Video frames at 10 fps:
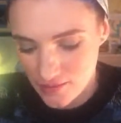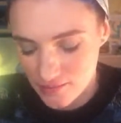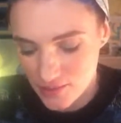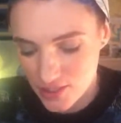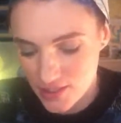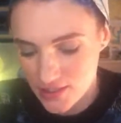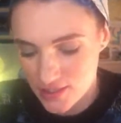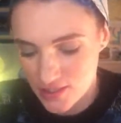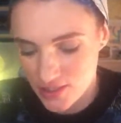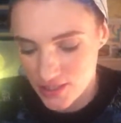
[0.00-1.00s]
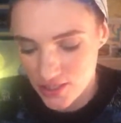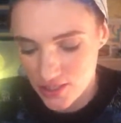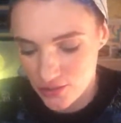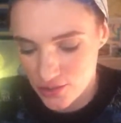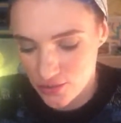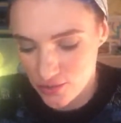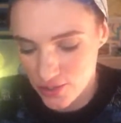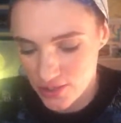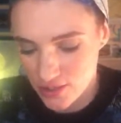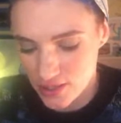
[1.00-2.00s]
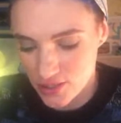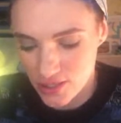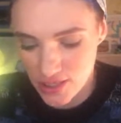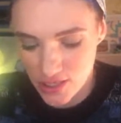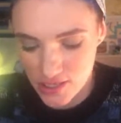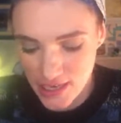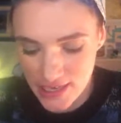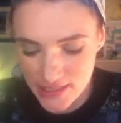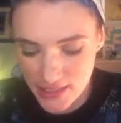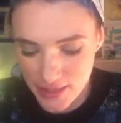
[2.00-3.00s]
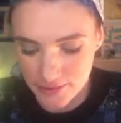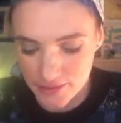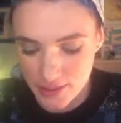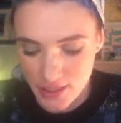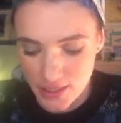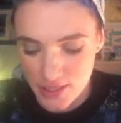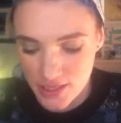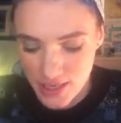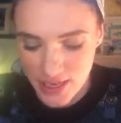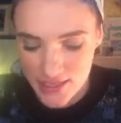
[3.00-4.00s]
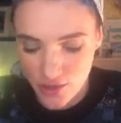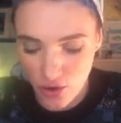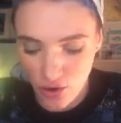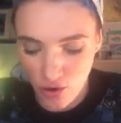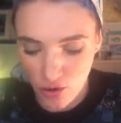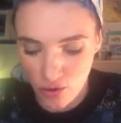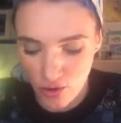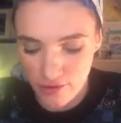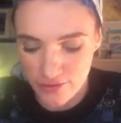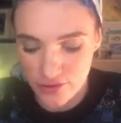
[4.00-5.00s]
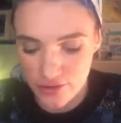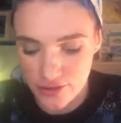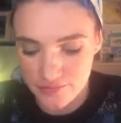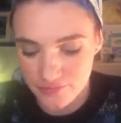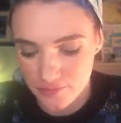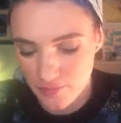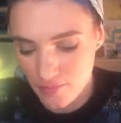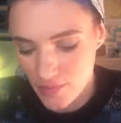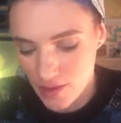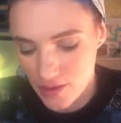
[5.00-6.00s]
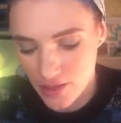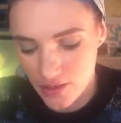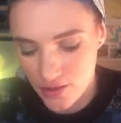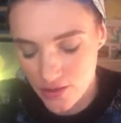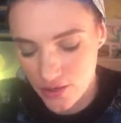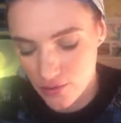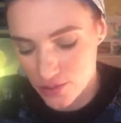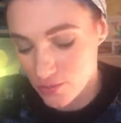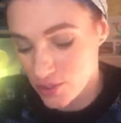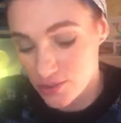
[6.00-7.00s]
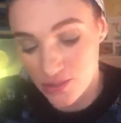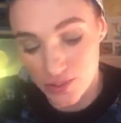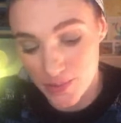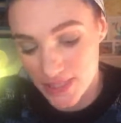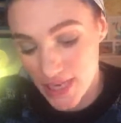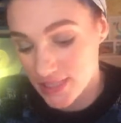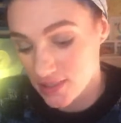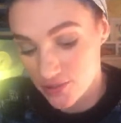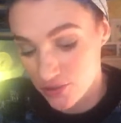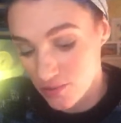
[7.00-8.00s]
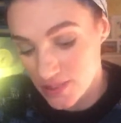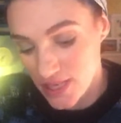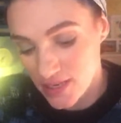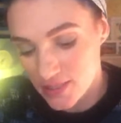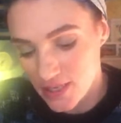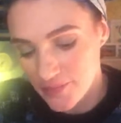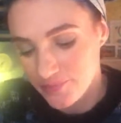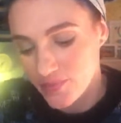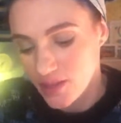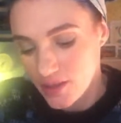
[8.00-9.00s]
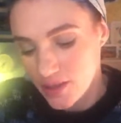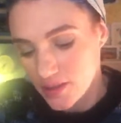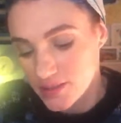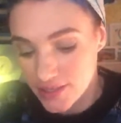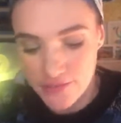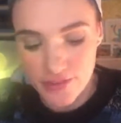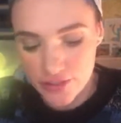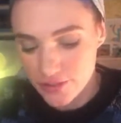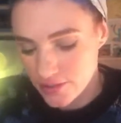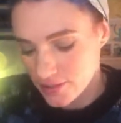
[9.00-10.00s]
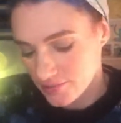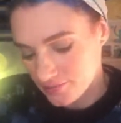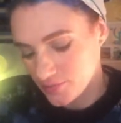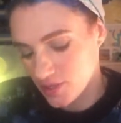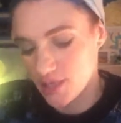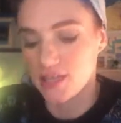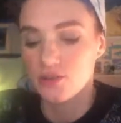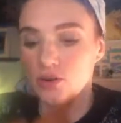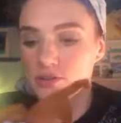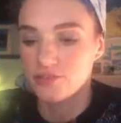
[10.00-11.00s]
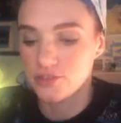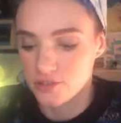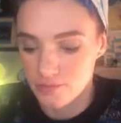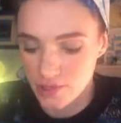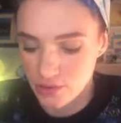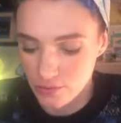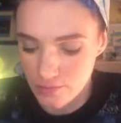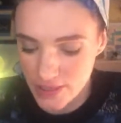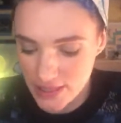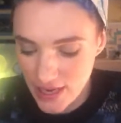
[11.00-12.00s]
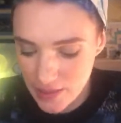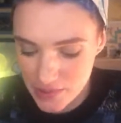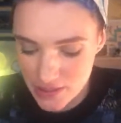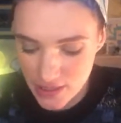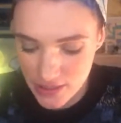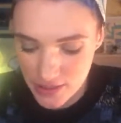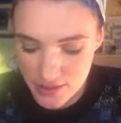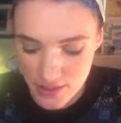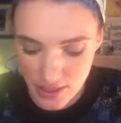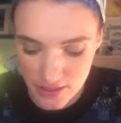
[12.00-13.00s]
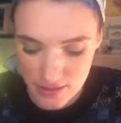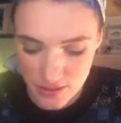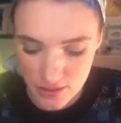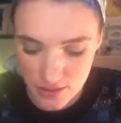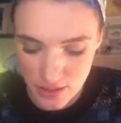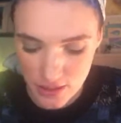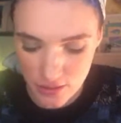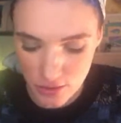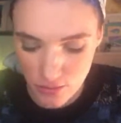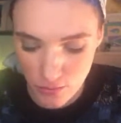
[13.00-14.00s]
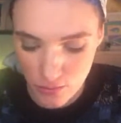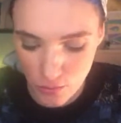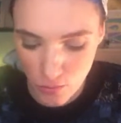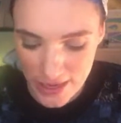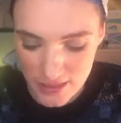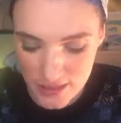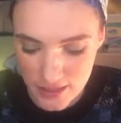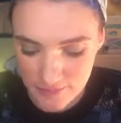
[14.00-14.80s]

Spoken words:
Just because it just looks so good, because you can hide you can hide all of your, you know, I don't want to use the word mistakes because they're not mistakes, design features. You can hide all of your, you know, mishaps and things that, you know, went